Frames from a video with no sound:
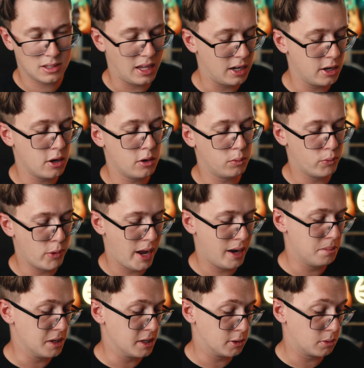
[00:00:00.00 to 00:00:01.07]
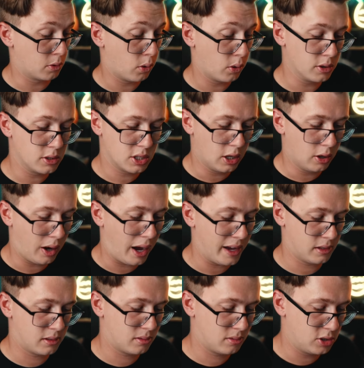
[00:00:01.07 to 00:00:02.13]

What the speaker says: they know red means record, so I